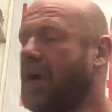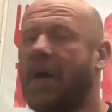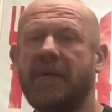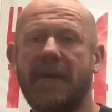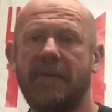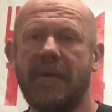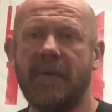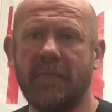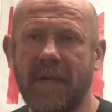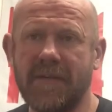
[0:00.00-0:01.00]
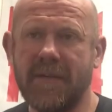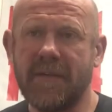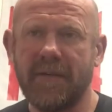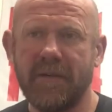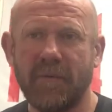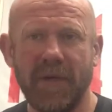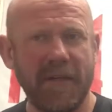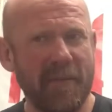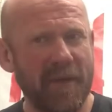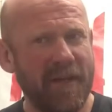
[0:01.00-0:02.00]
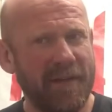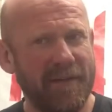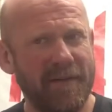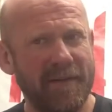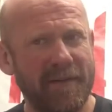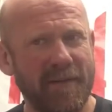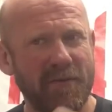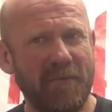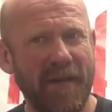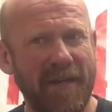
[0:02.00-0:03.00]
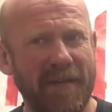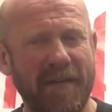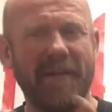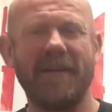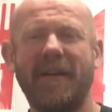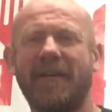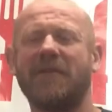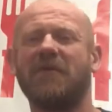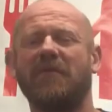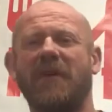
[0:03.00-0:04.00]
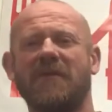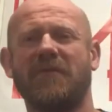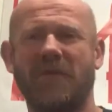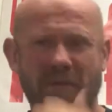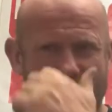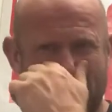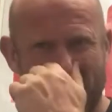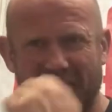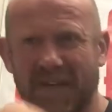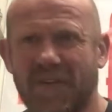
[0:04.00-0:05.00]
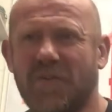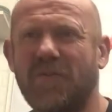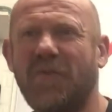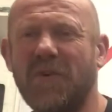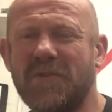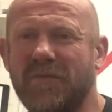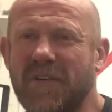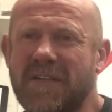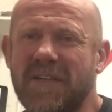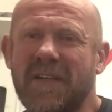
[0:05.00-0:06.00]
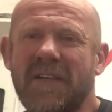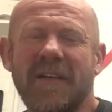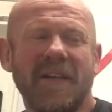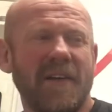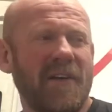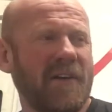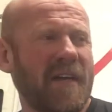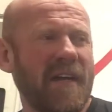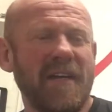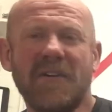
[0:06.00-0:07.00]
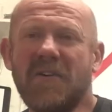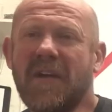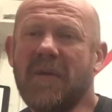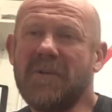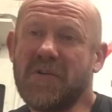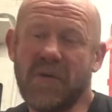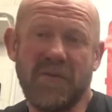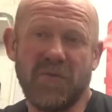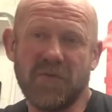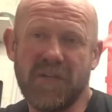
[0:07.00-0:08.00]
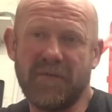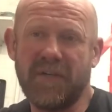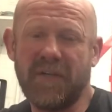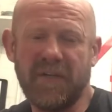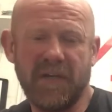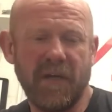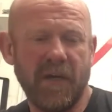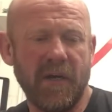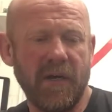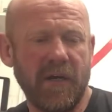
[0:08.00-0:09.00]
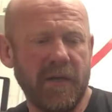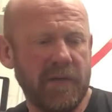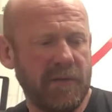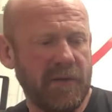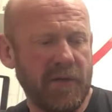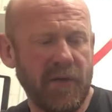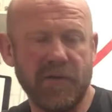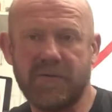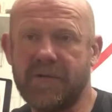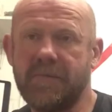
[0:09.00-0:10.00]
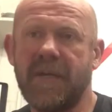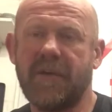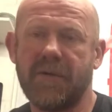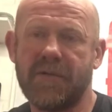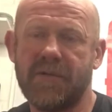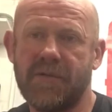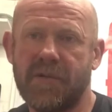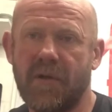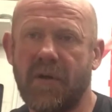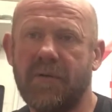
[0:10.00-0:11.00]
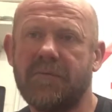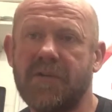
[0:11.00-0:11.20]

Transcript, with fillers: I mean, they're, they're amazing. One, you get me, that's your mate, yeah, it's your personal food coach, your voice of reason. Okay, you get me twenty-four seven. Uh, you can ask me as many questions as you like.